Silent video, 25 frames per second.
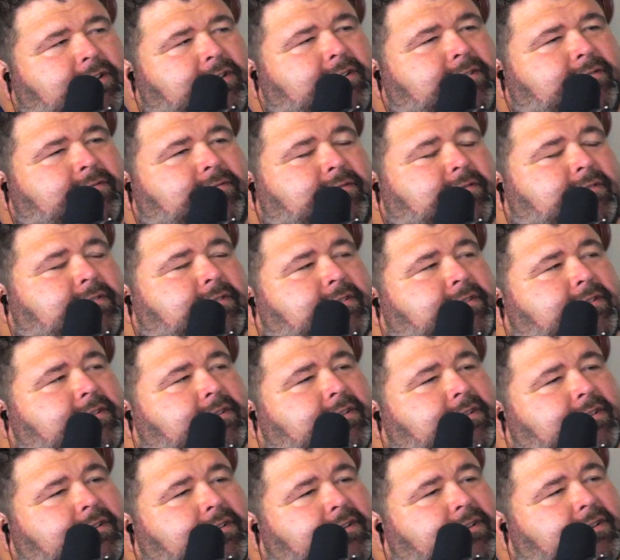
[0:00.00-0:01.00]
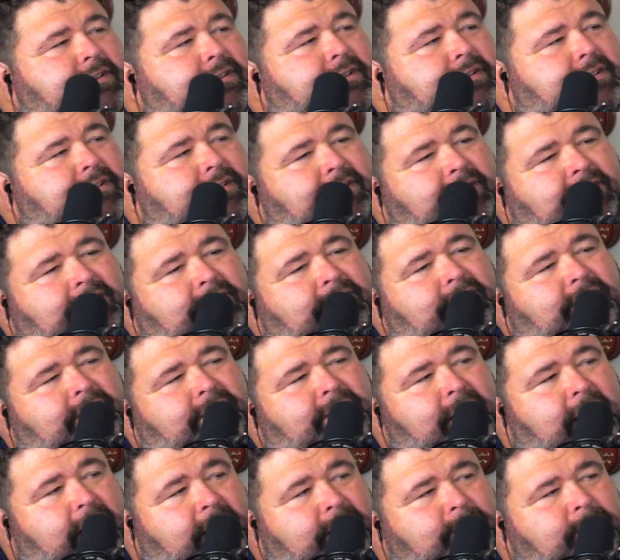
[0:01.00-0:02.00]
stuff. Ugh.
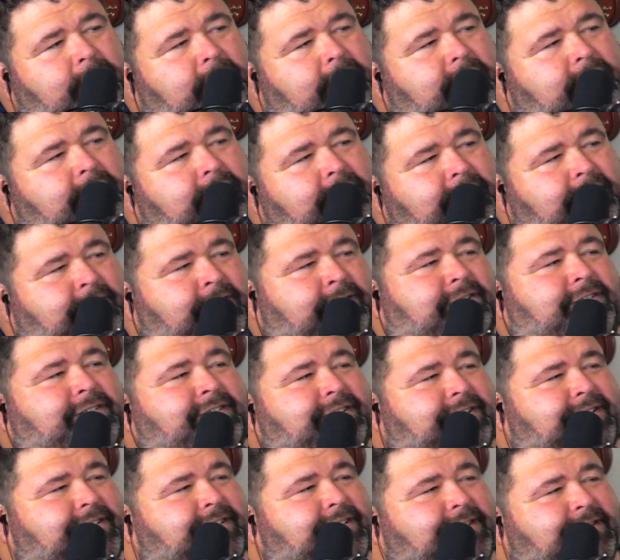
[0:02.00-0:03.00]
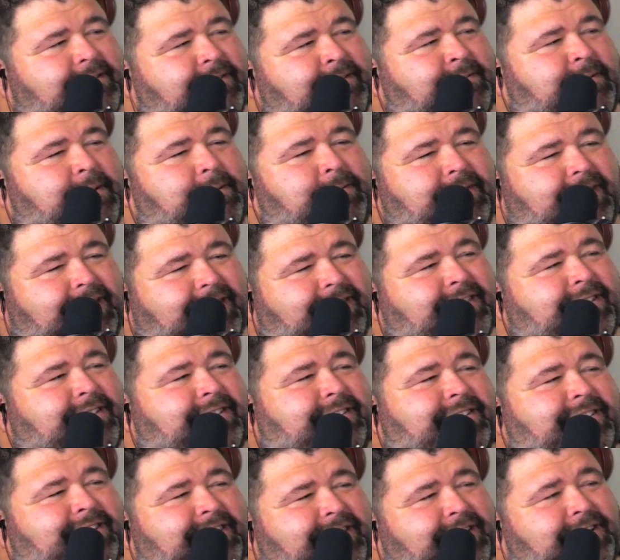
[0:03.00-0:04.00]
Not a burger. Ugh. Maybe that's
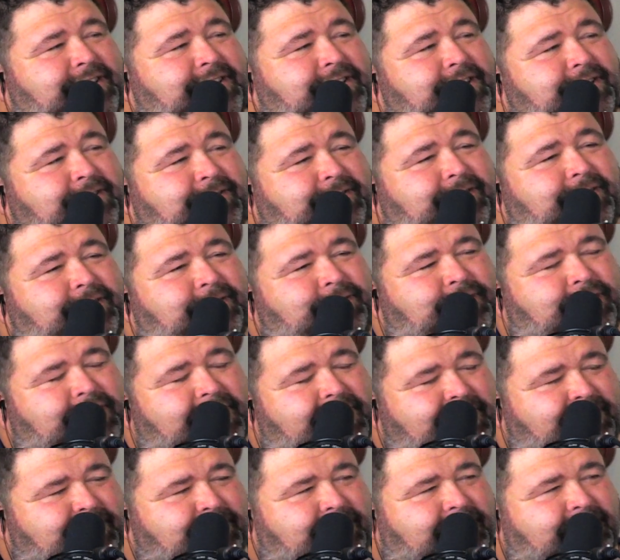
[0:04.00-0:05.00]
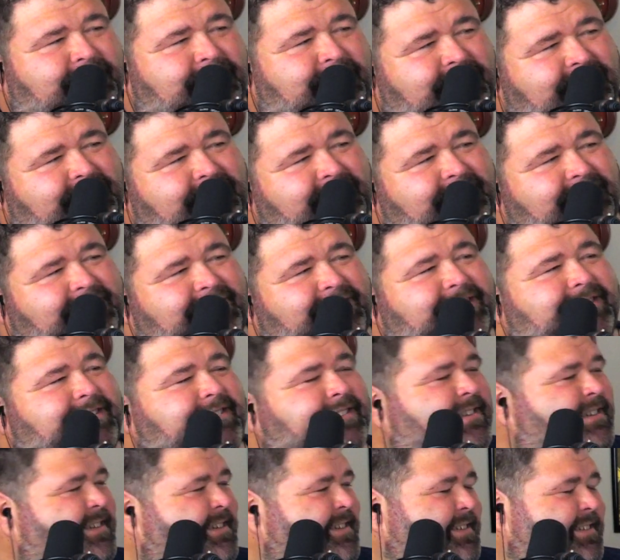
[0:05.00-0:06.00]
a new, new chain we're going to see.
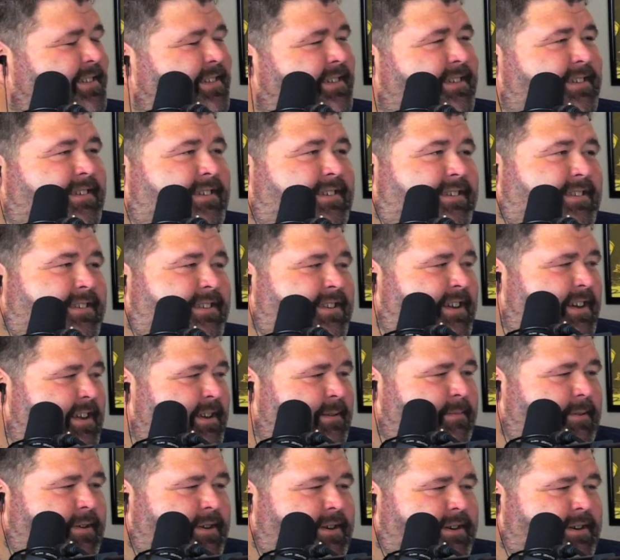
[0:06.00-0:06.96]
Not